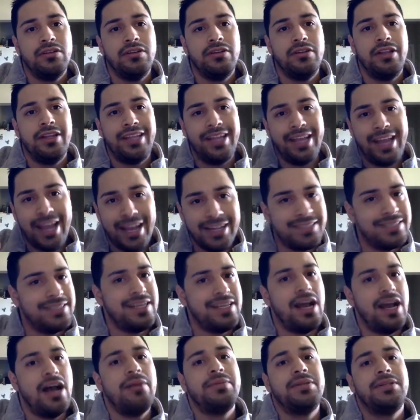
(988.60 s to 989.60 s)
And they get
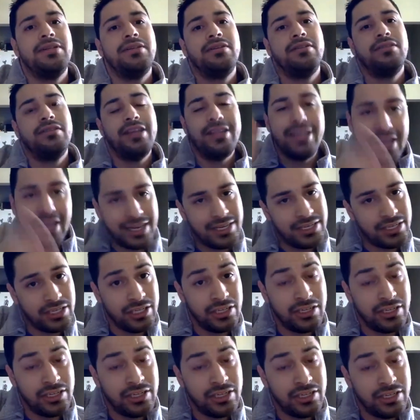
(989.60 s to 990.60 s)
stopped. They get
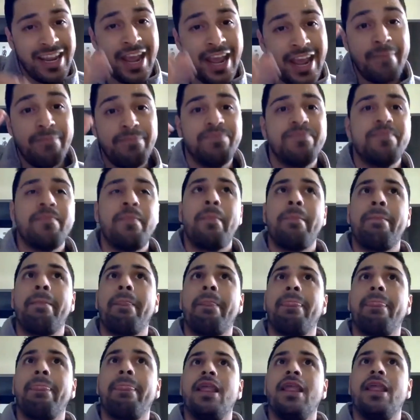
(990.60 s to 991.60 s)
they get
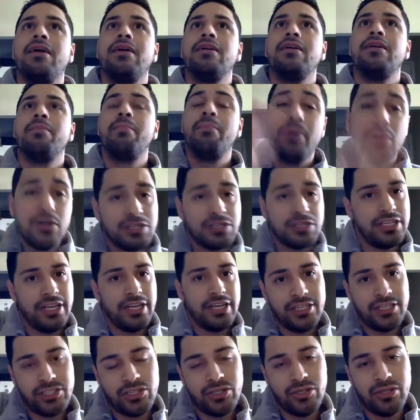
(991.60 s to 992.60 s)
booked
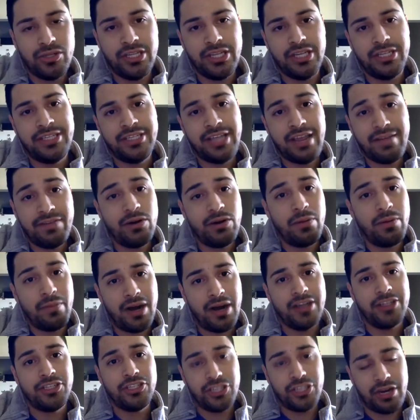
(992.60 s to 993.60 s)
into the David O.
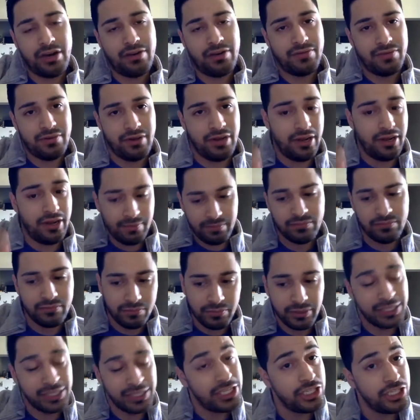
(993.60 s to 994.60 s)
Moss Sheriff um,
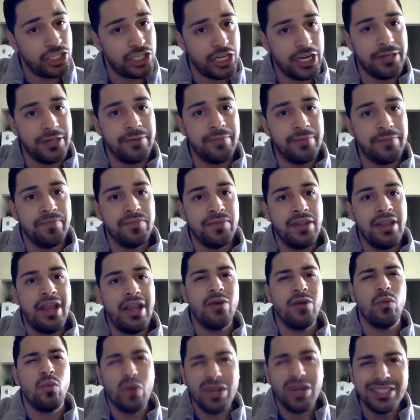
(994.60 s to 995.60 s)
Police Jail.
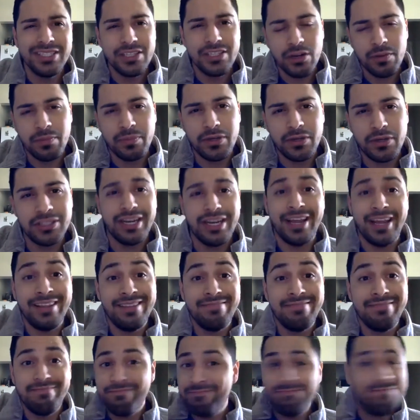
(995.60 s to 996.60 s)
And once they're booked
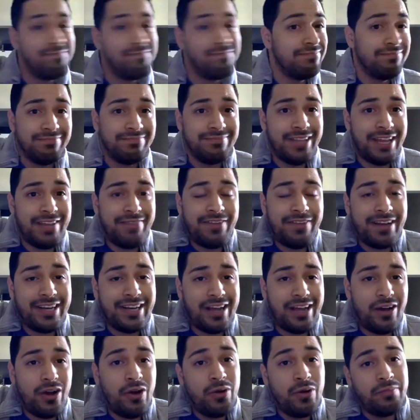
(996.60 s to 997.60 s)
and they find
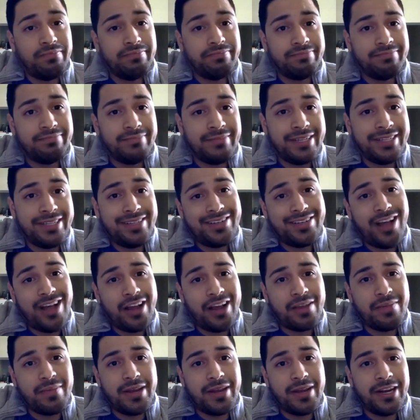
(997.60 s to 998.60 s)
out, oh, he's
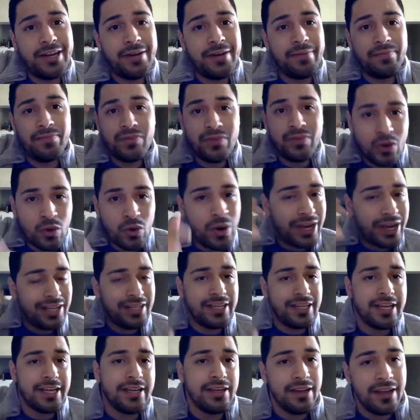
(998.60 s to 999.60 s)
undocumented,
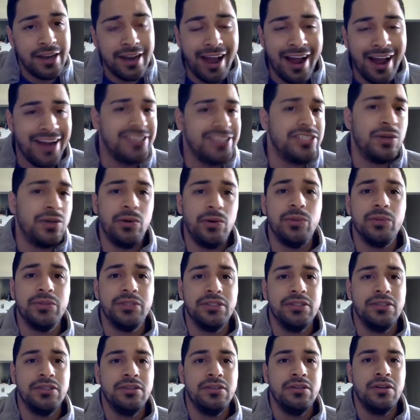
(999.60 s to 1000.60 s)
quickly an ice hold,
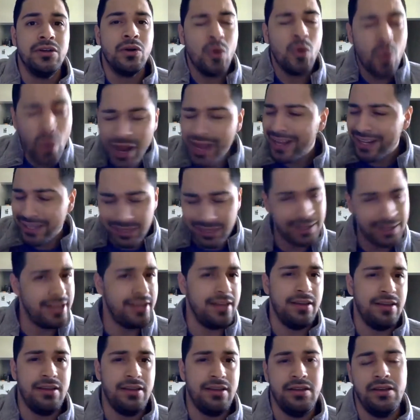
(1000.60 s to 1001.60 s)
quickly.